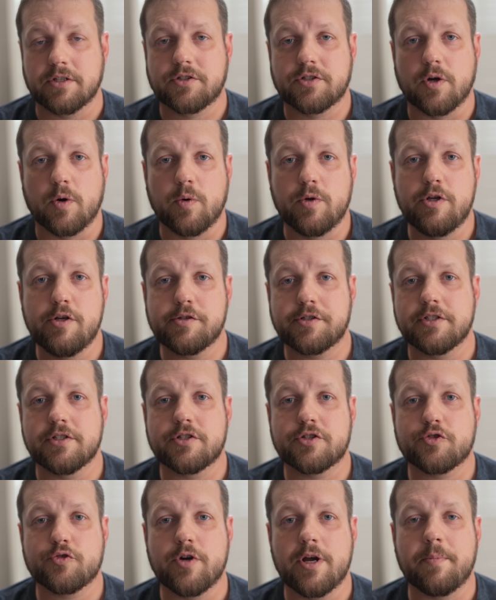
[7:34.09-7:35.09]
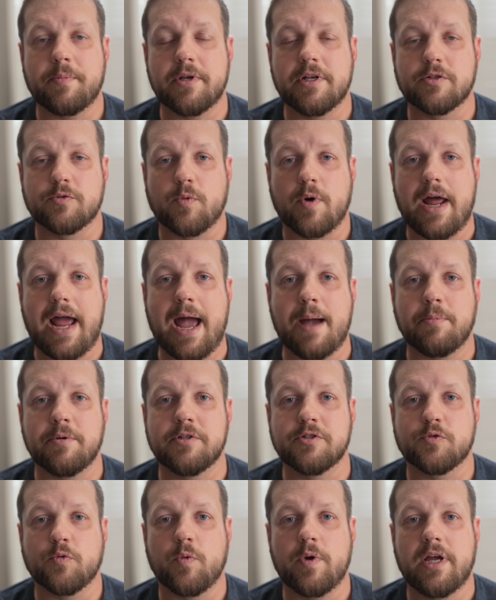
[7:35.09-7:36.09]
So a nuisance trip is what
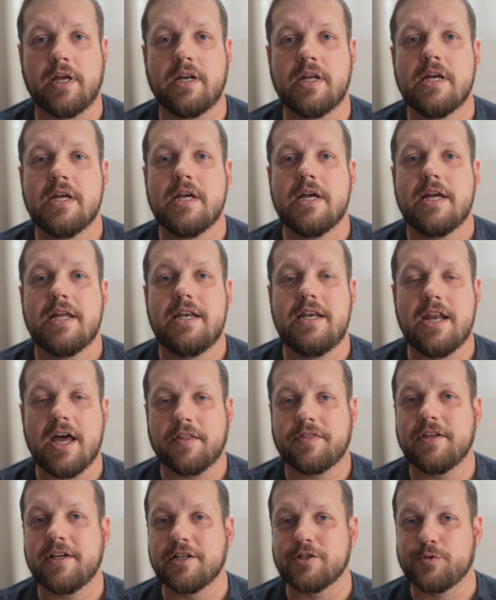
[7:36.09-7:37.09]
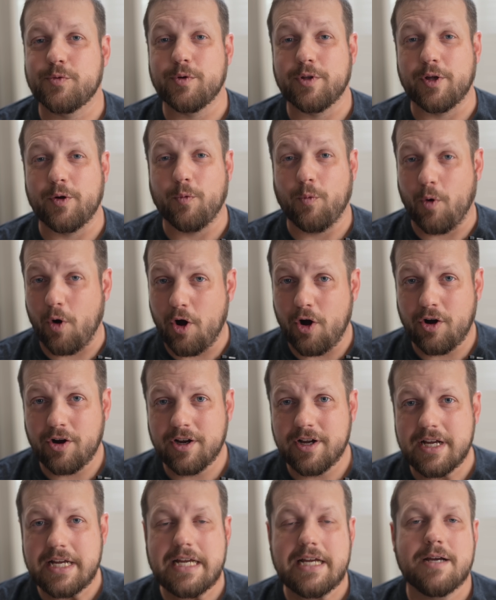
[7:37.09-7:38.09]
happens when nothing is really
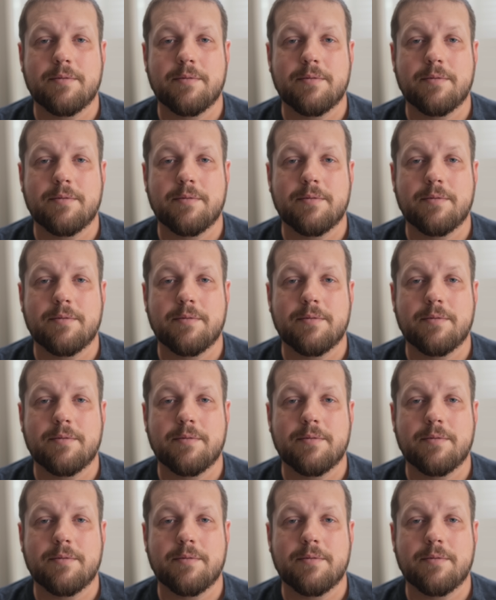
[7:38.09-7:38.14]
wrong,